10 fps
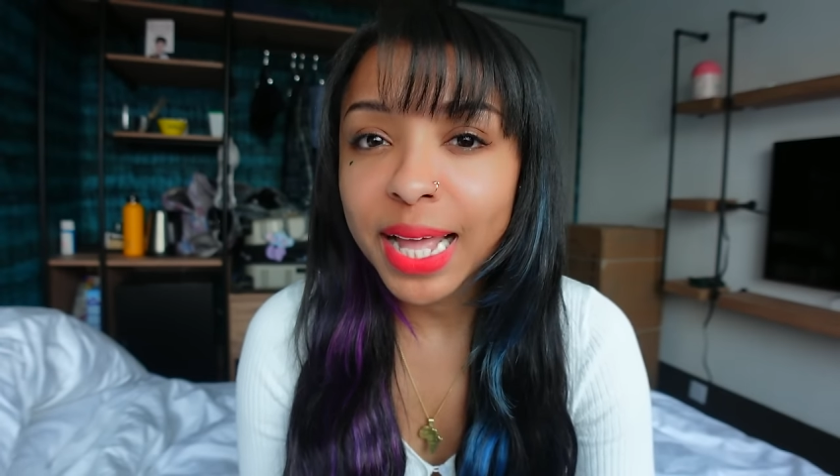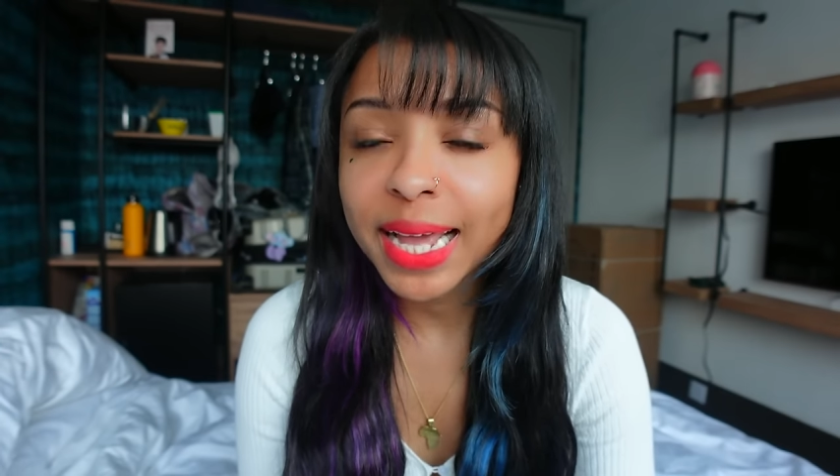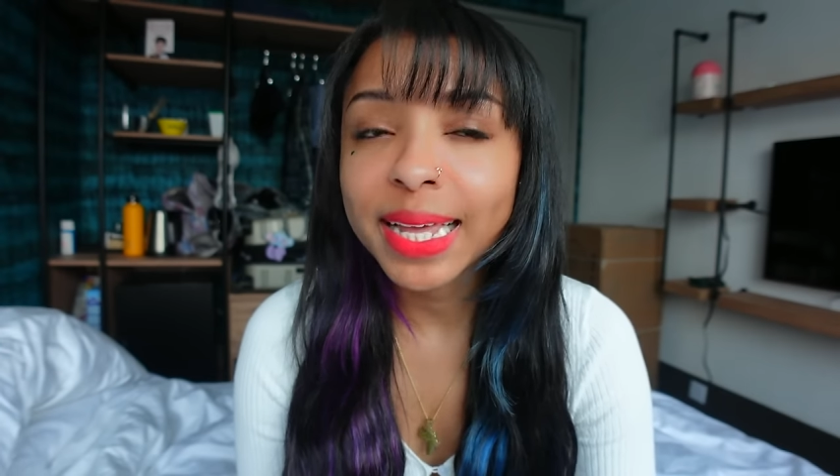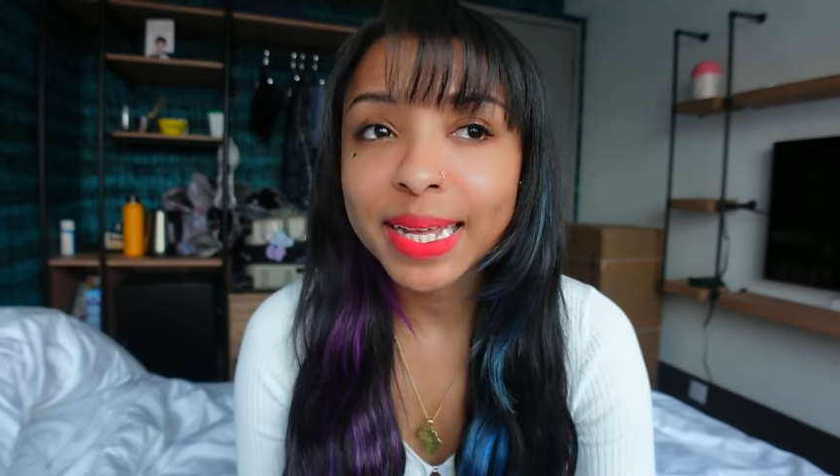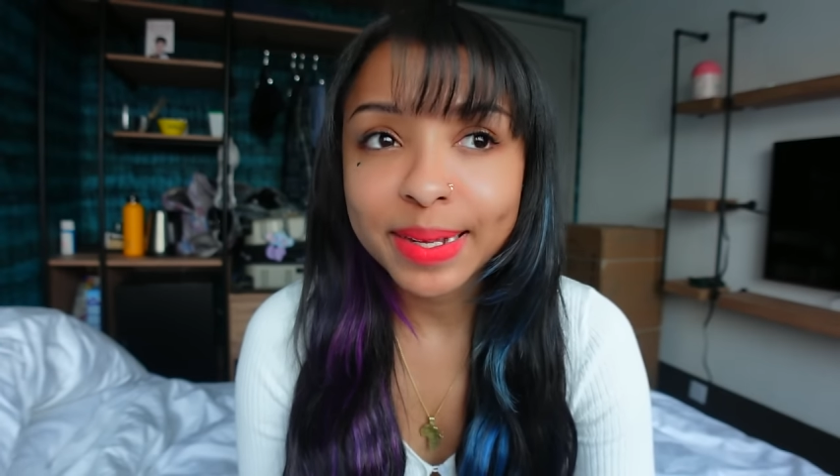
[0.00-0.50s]

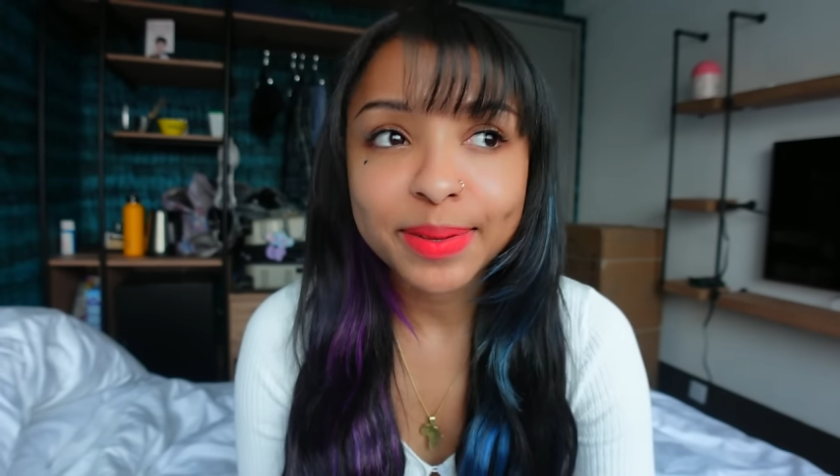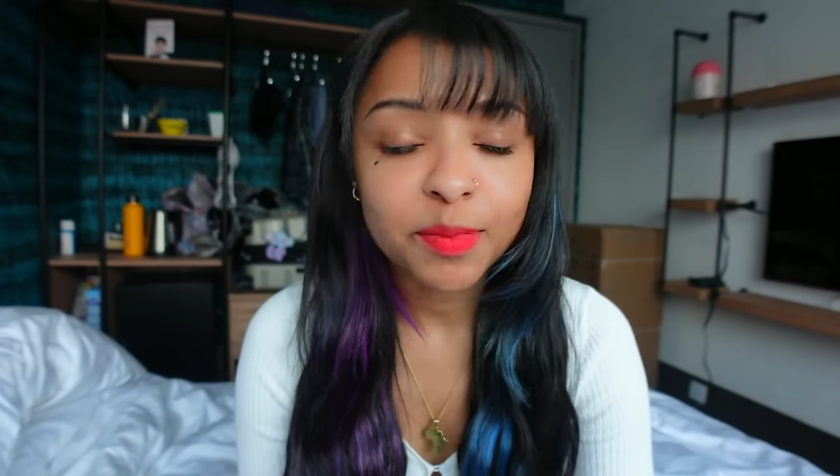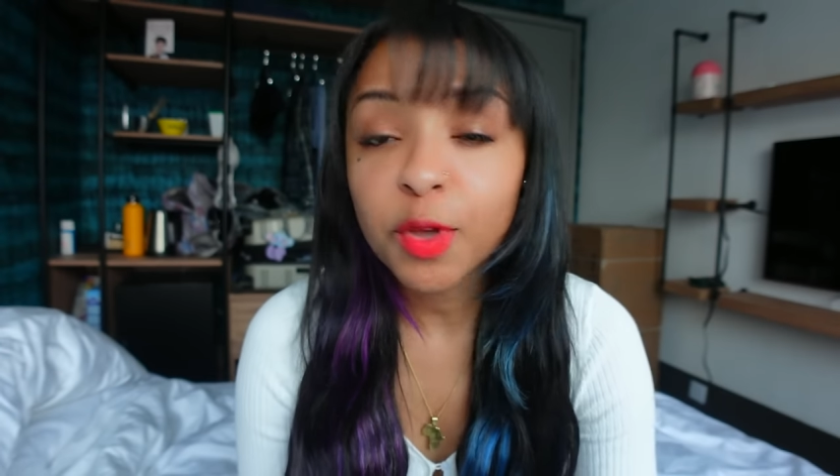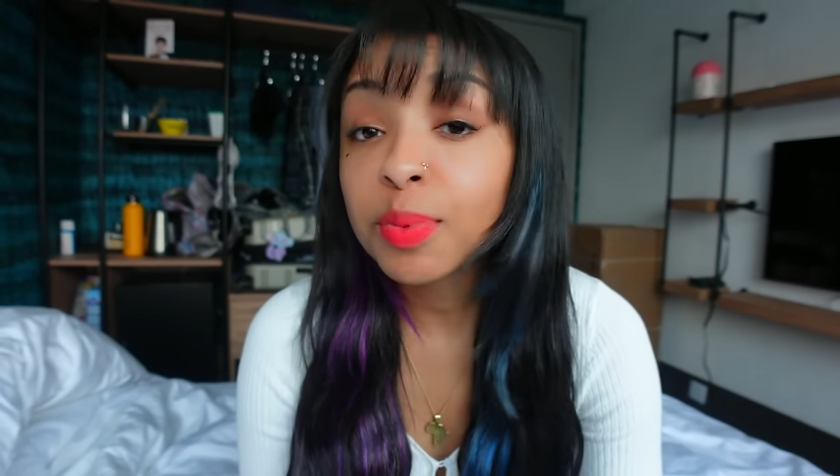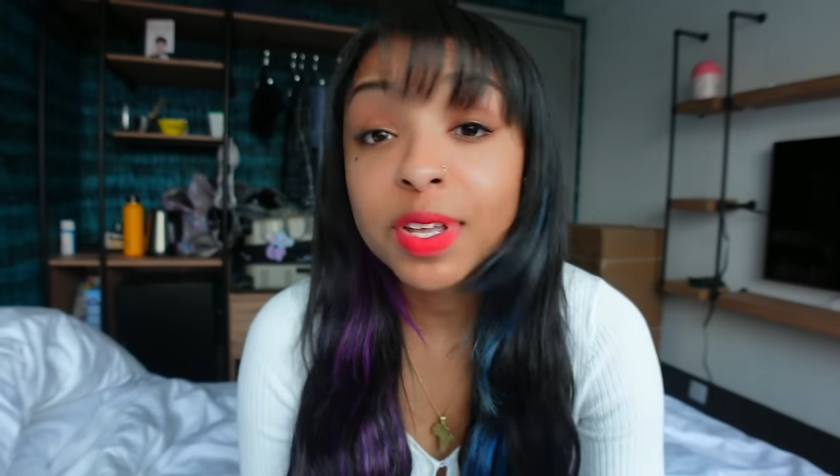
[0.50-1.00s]
lacking.
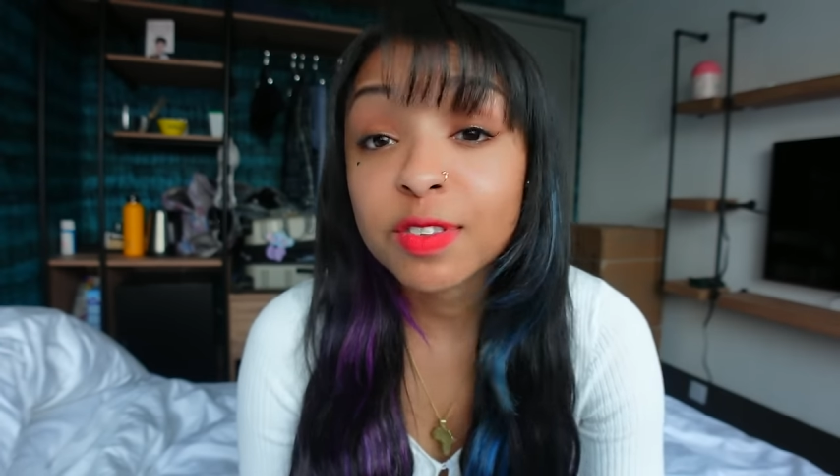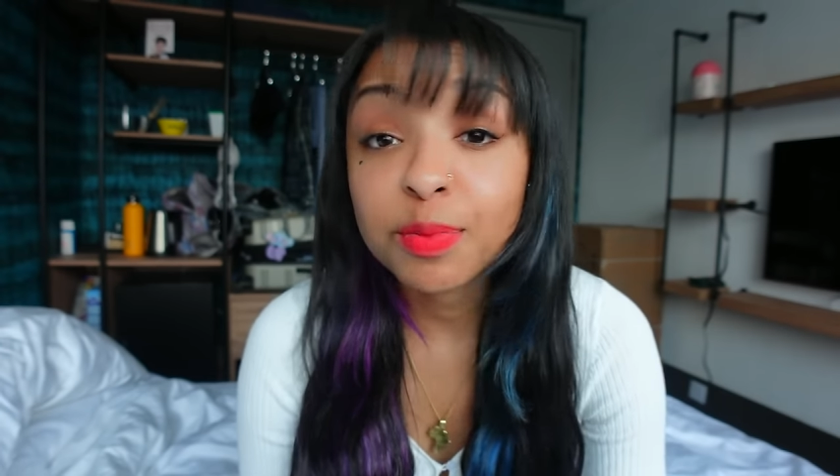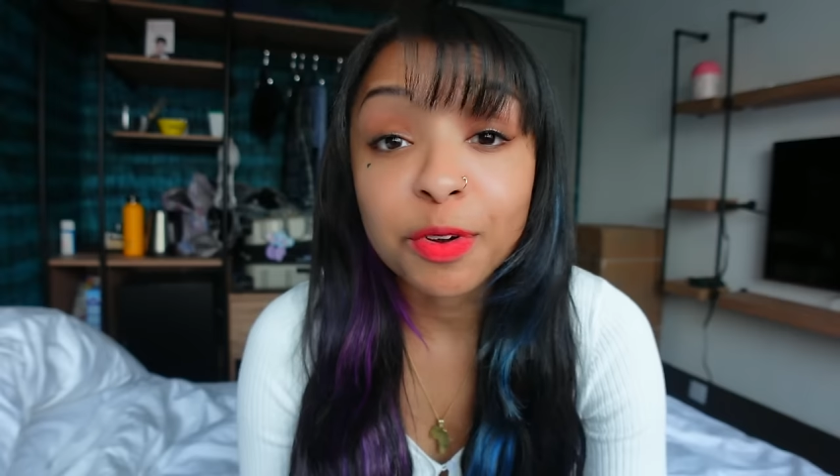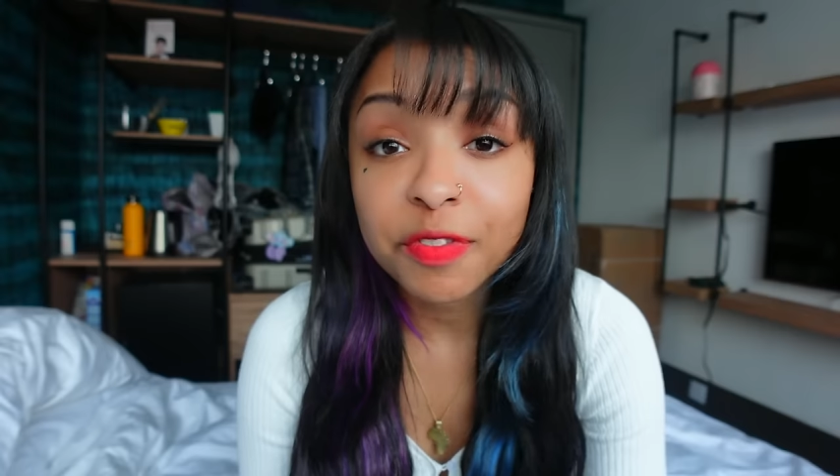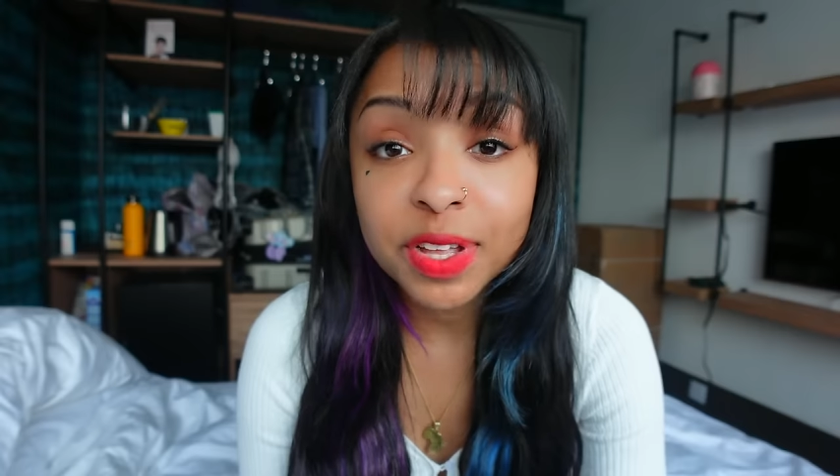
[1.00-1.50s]
No place is
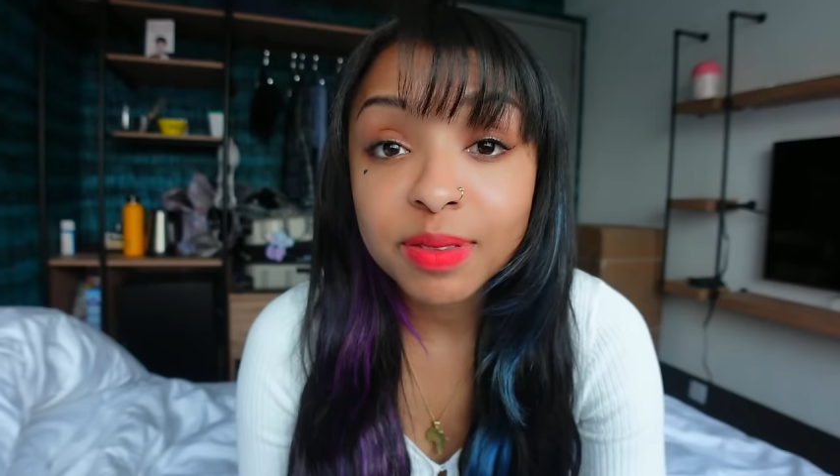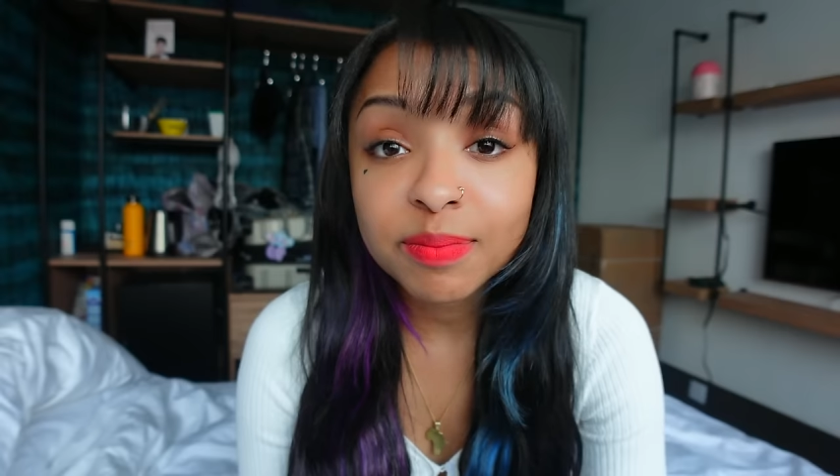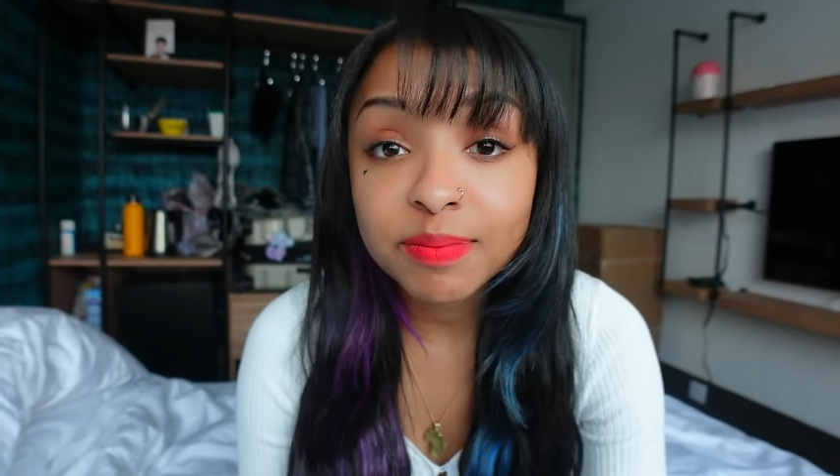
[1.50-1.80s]
perfect.